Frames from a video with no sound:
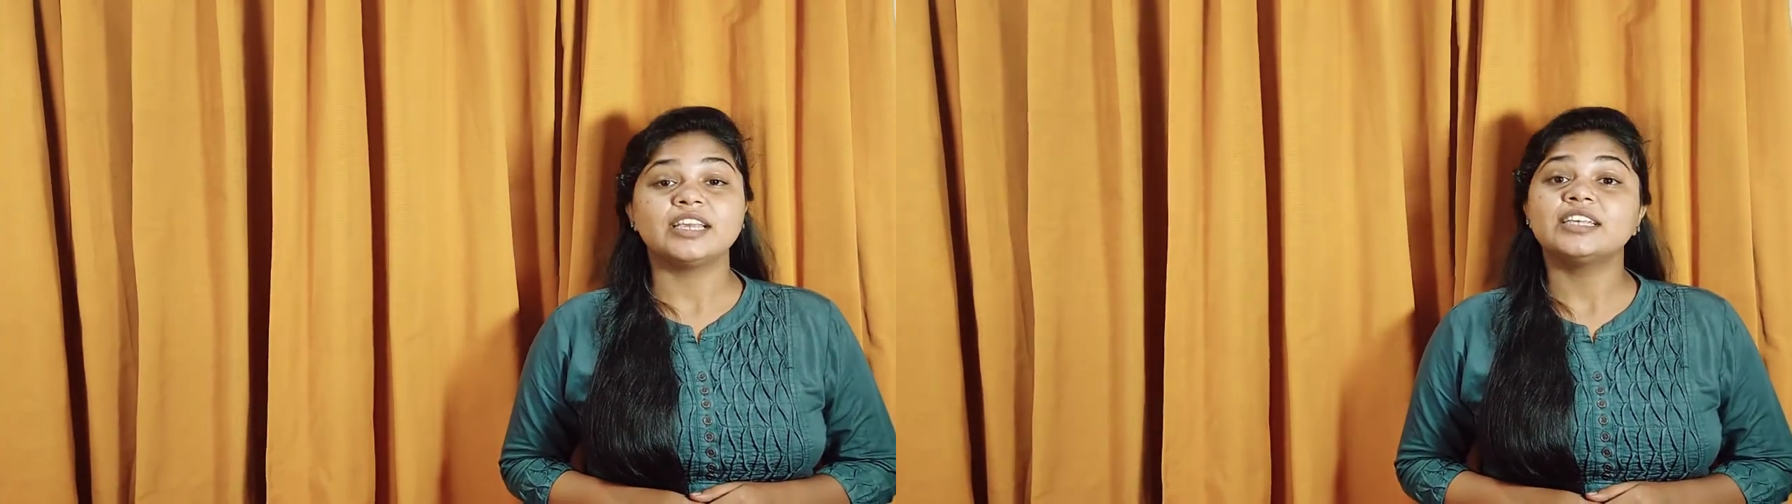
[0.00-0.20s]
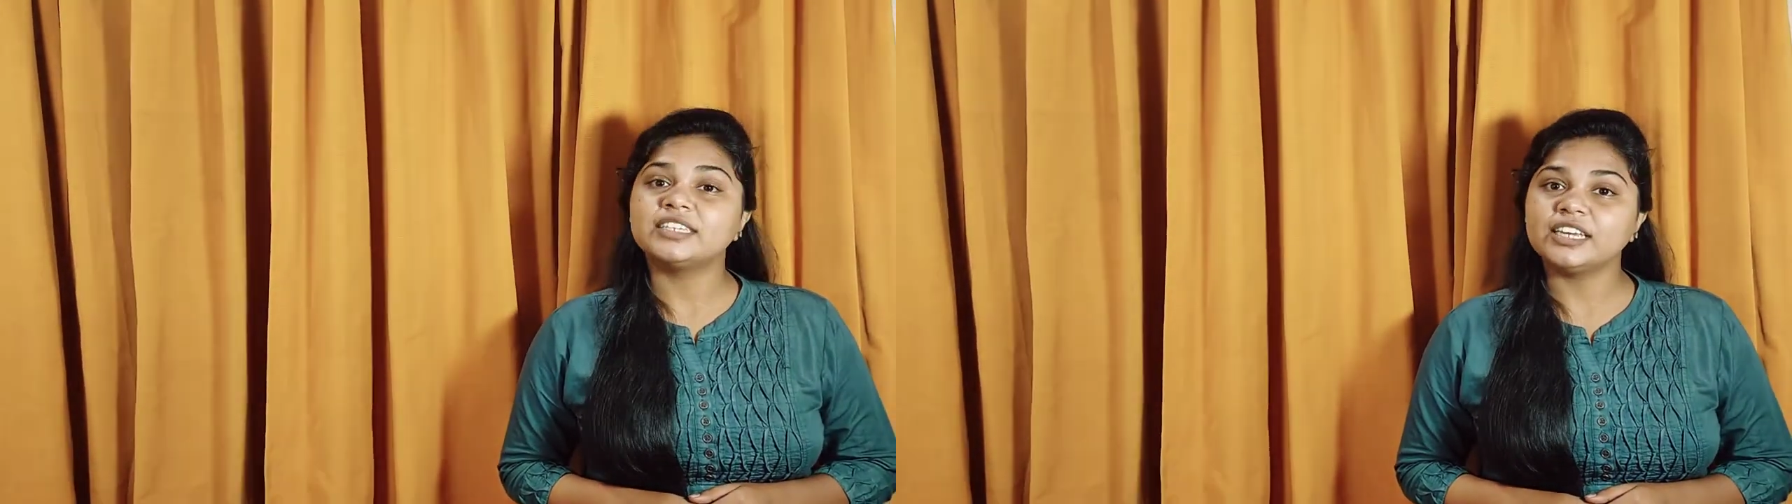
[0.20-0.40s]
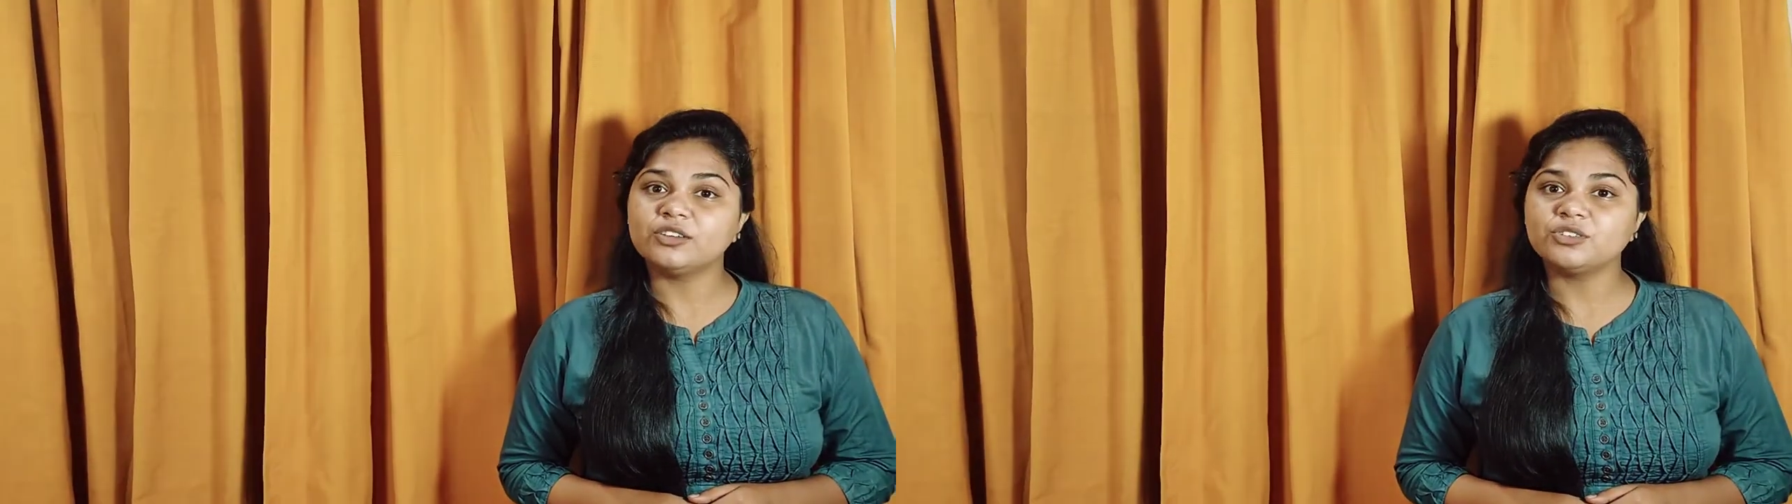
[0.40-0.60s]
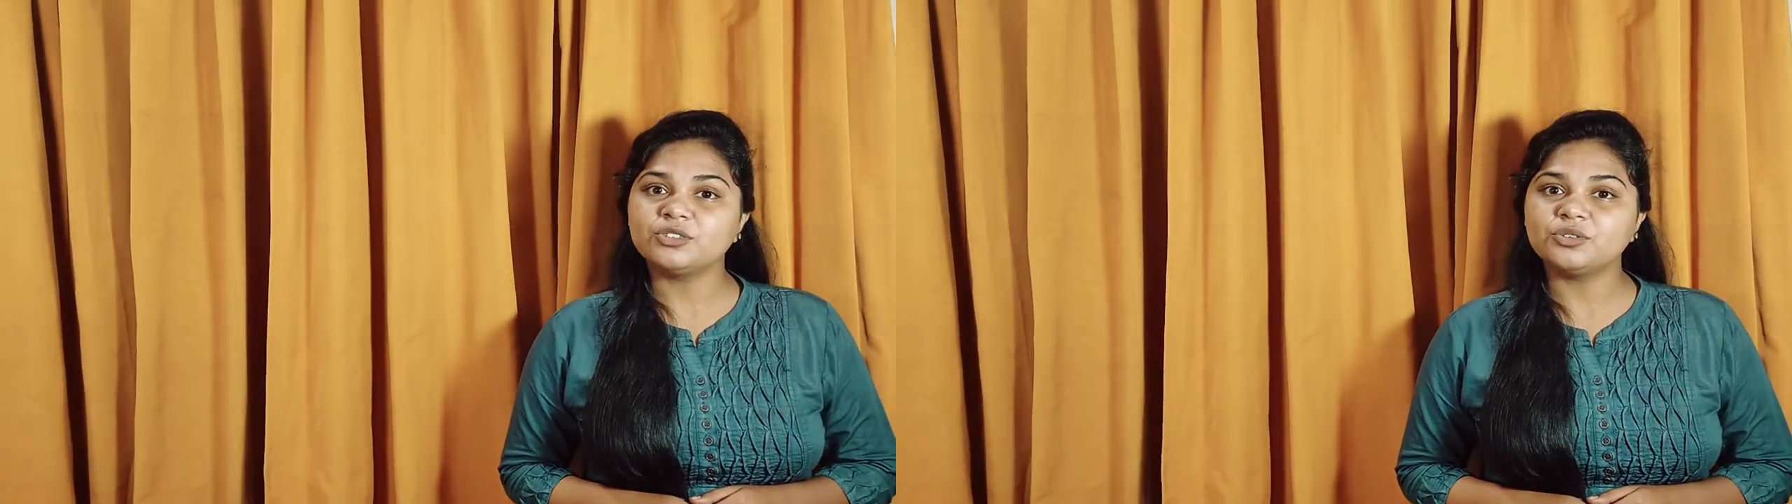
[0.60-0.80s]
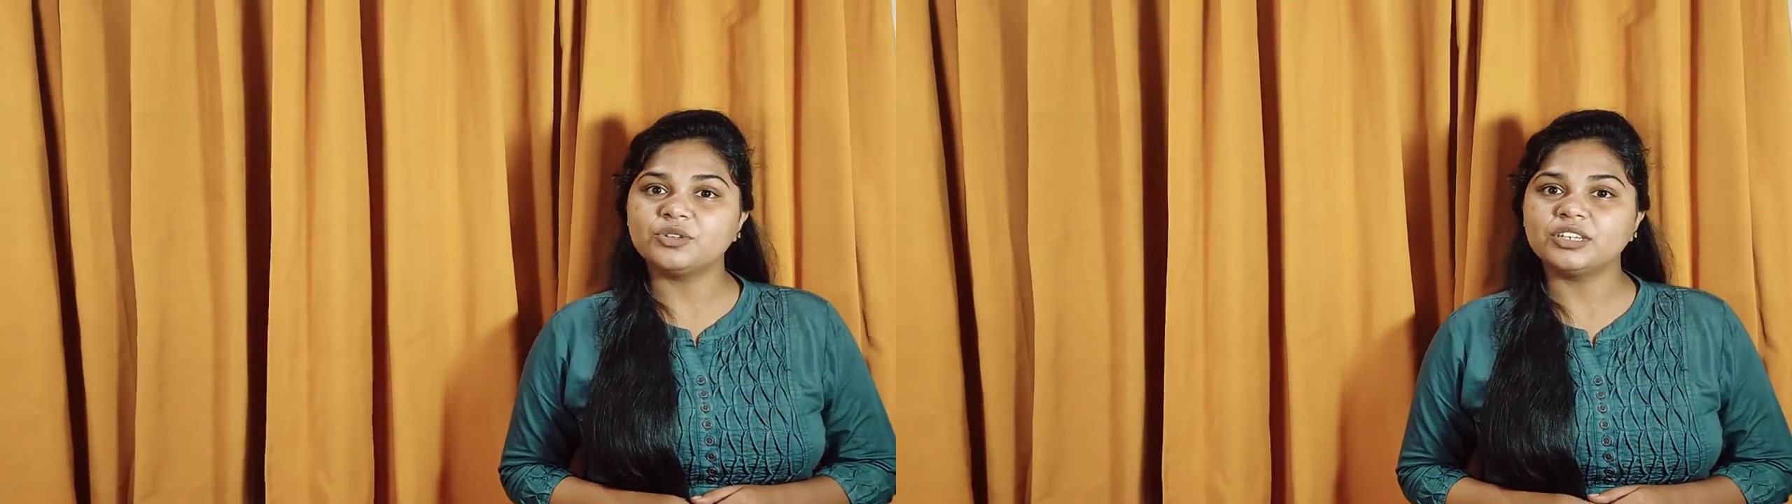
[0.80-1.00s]
See you
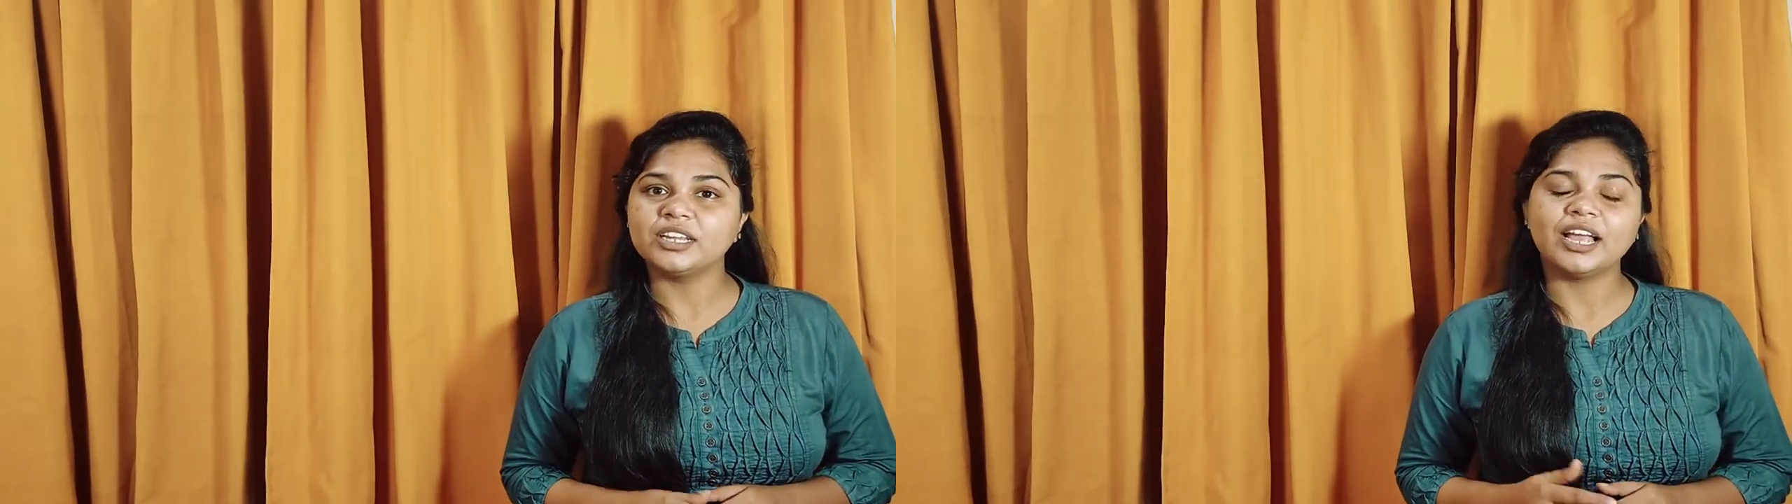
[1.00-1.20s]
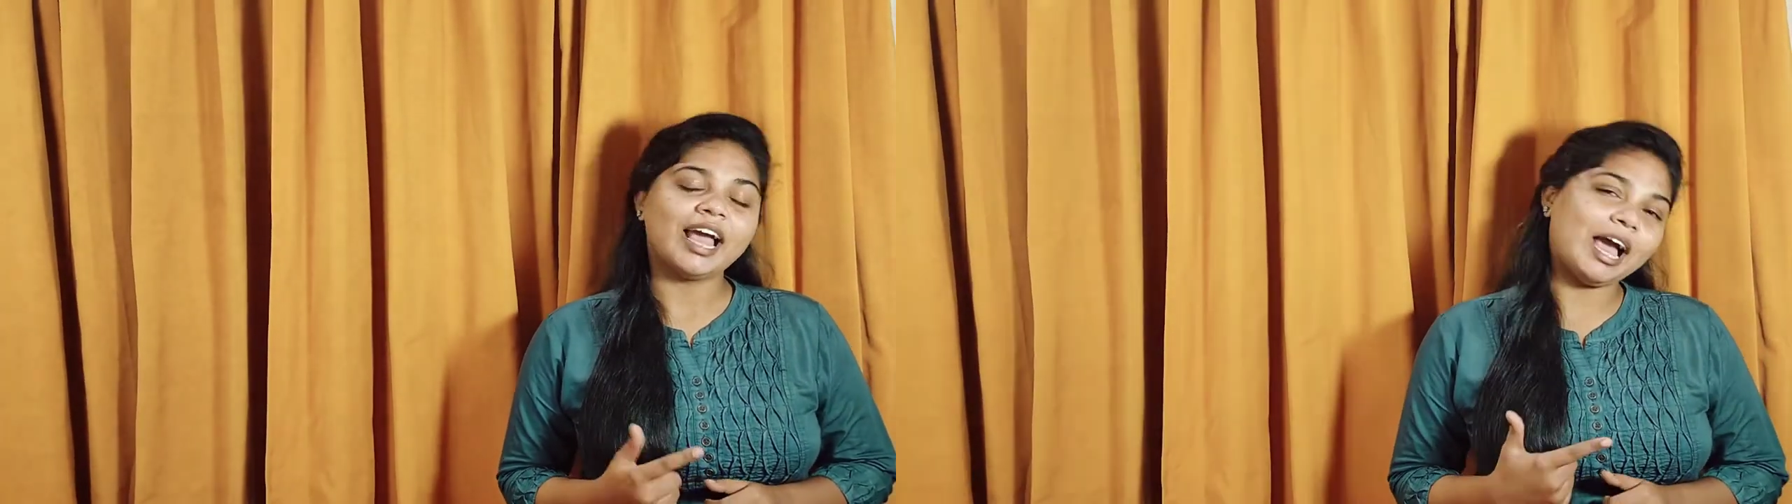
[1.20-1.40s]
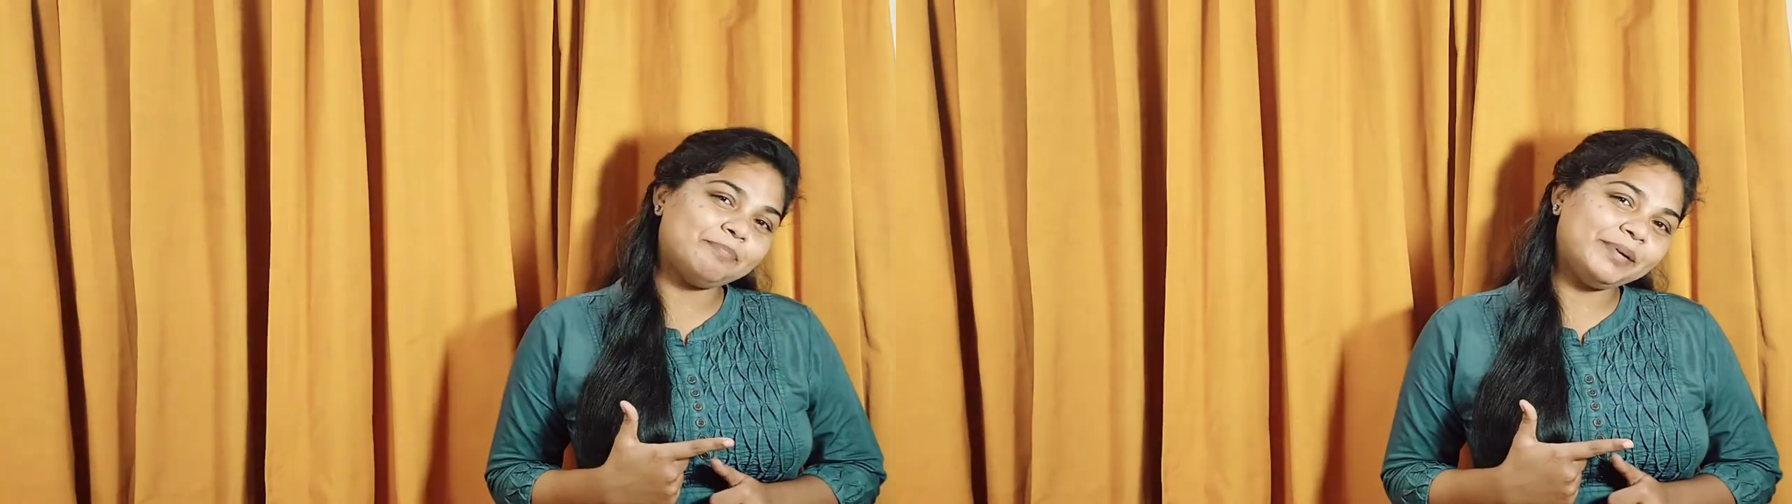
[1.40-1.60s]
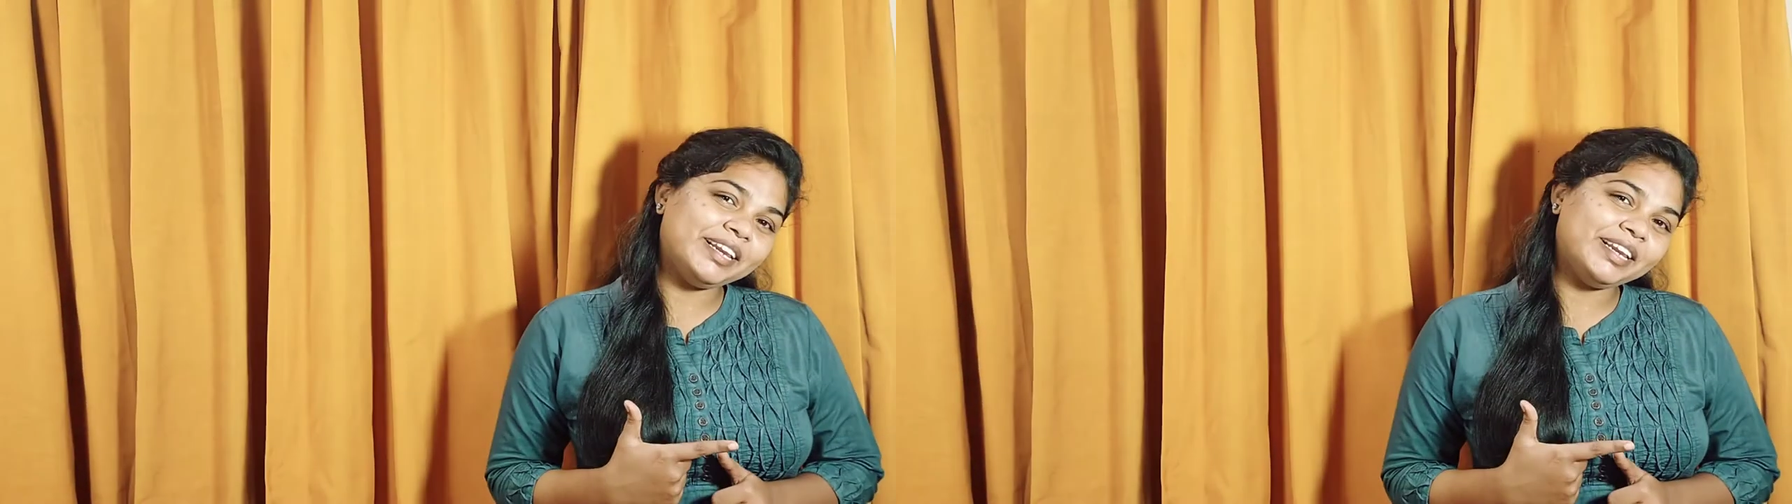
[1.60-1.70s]
soon. Happy